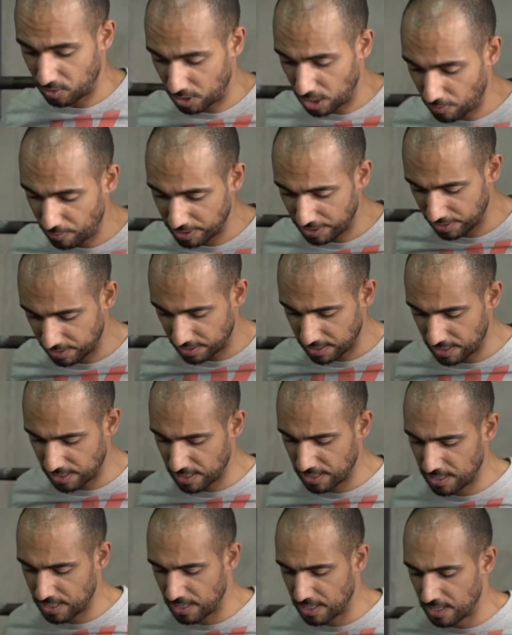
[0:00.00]
going
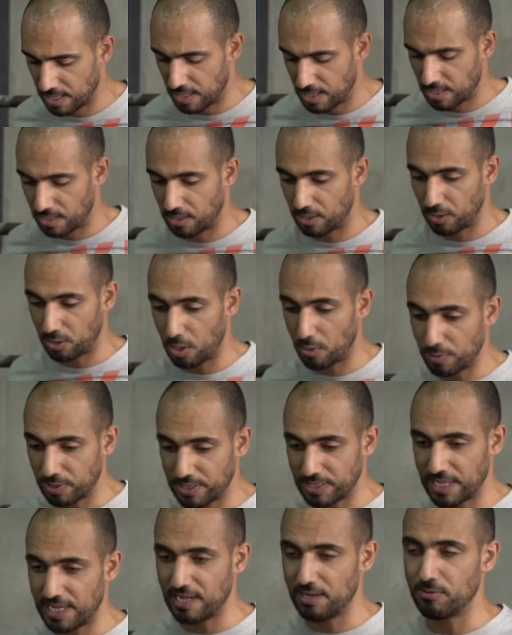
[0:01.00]

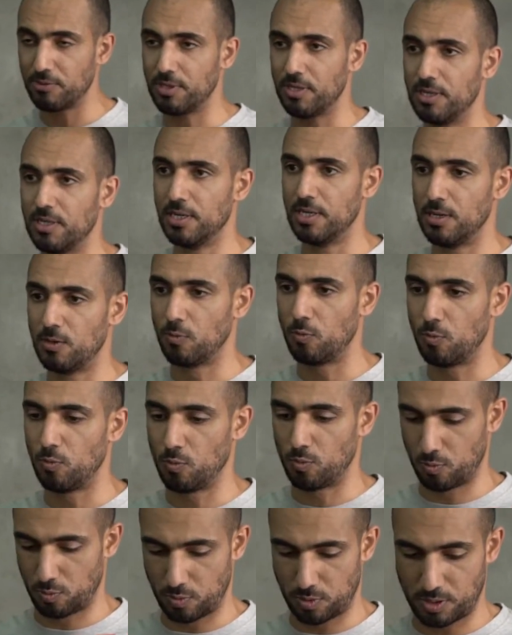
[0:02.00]
down,
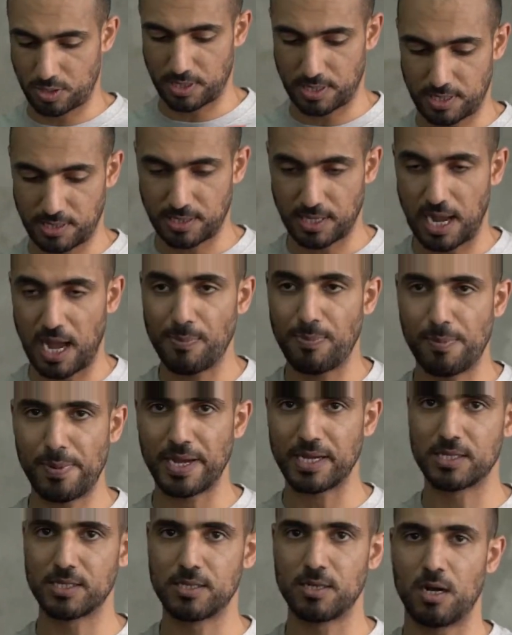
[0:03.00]
the upper
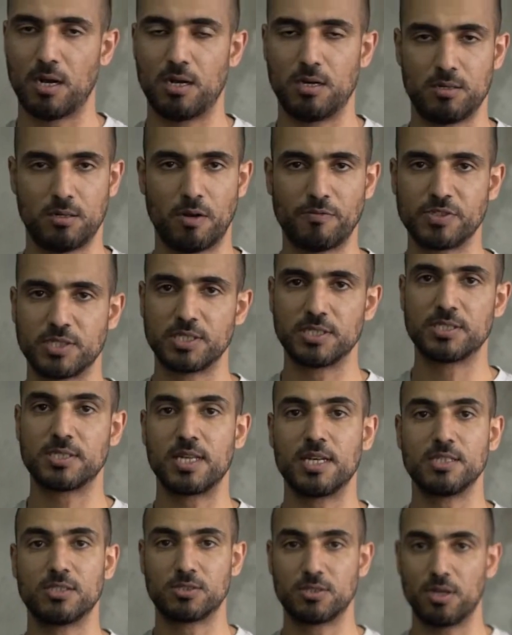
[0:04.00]
back obviously
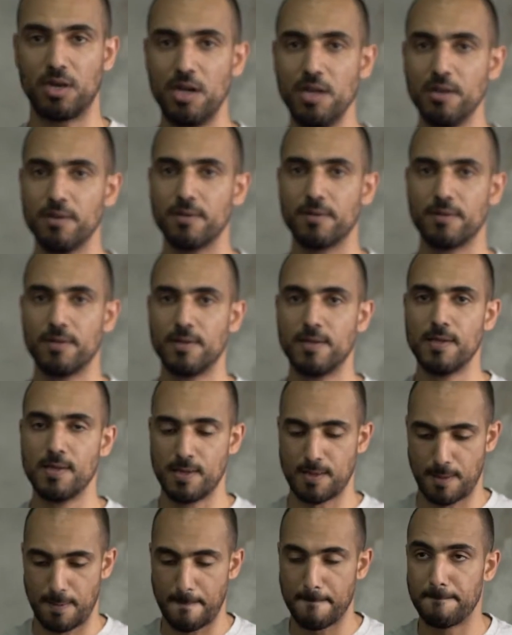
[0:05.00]
stays tight,
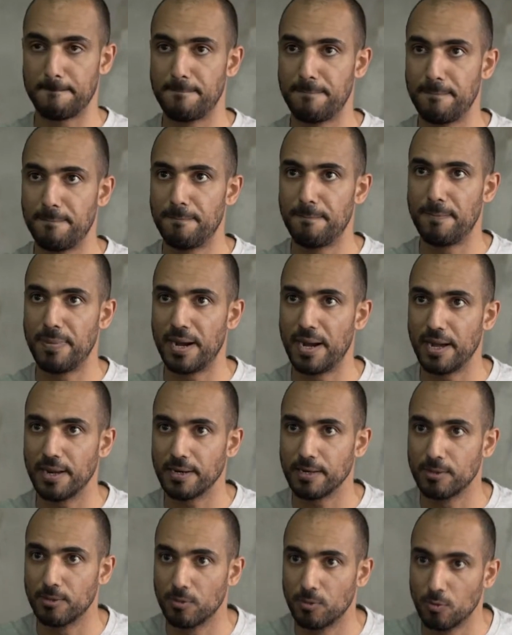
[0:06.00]

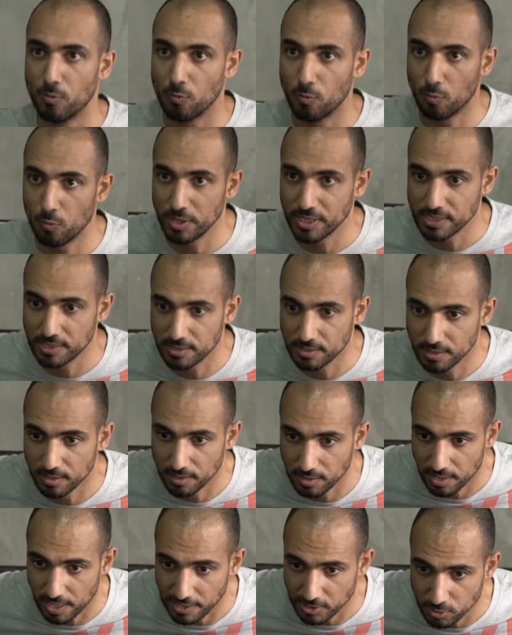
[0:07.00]
but we
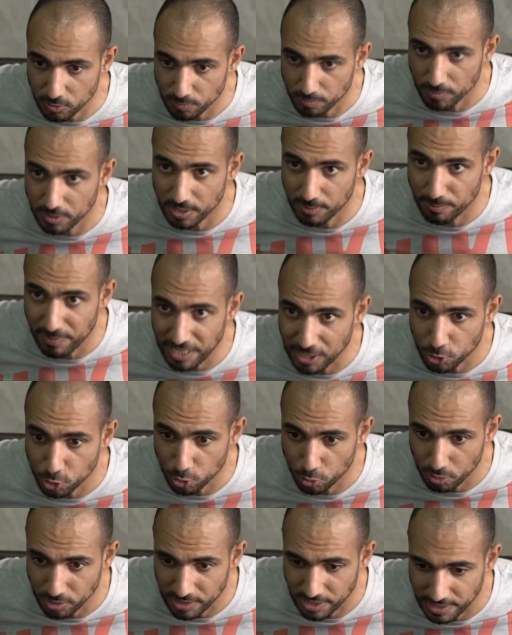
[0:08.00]
like to make
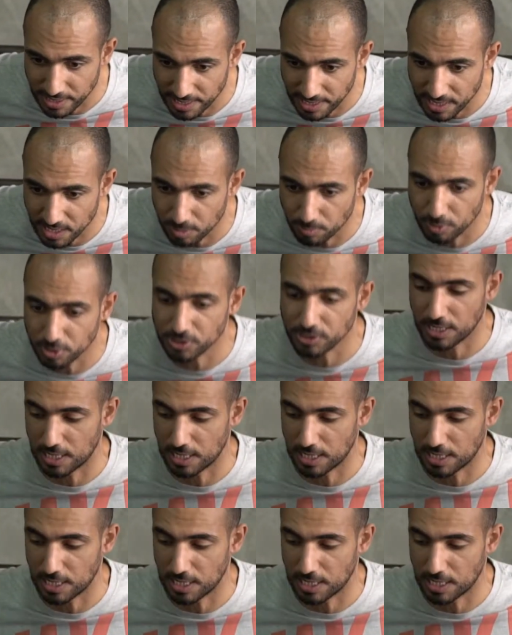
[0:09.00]
sure that their elbows